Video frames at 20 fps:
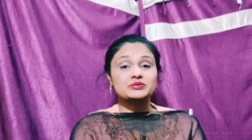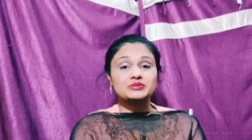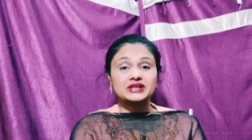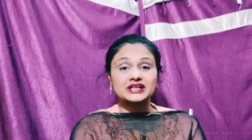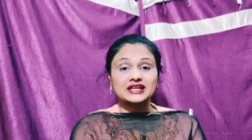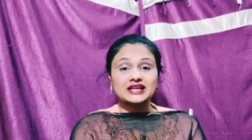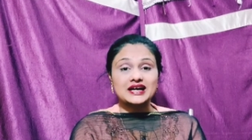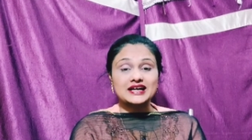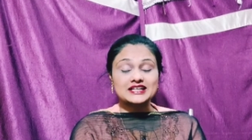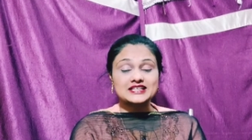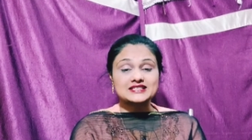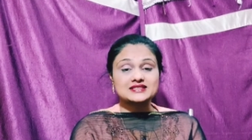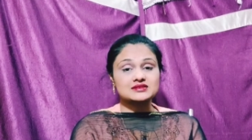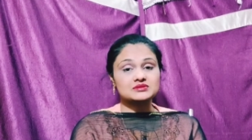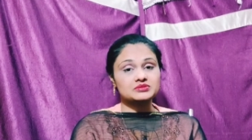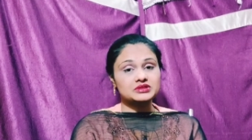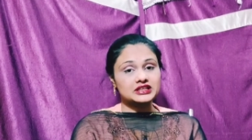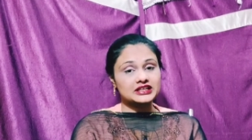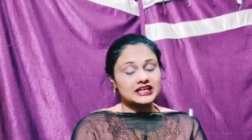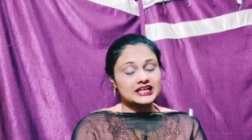
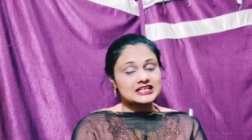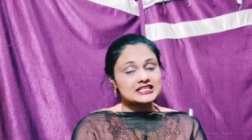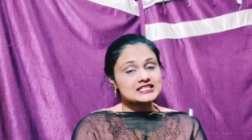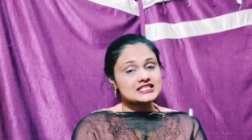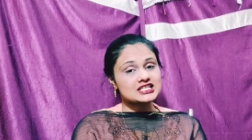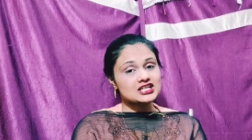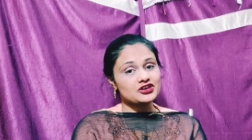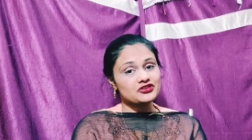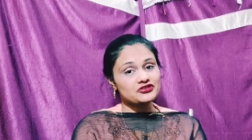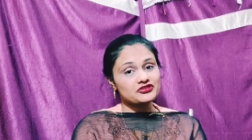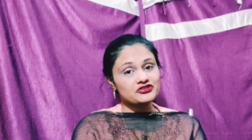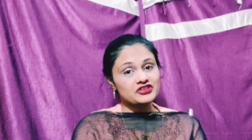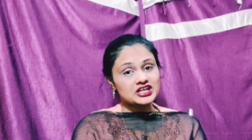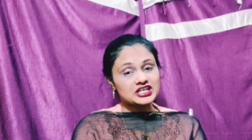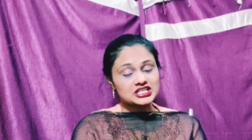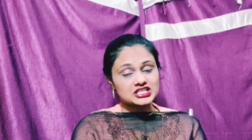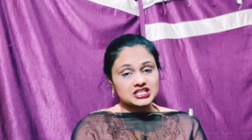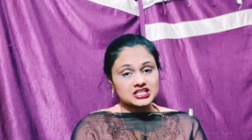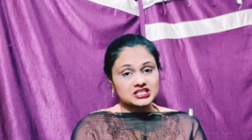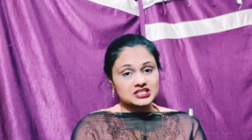mechanism gets
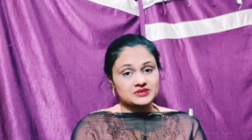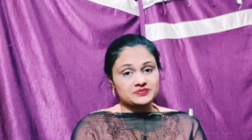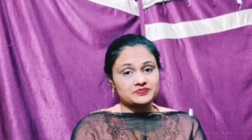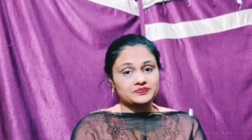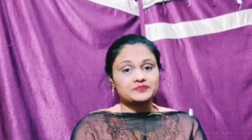affected.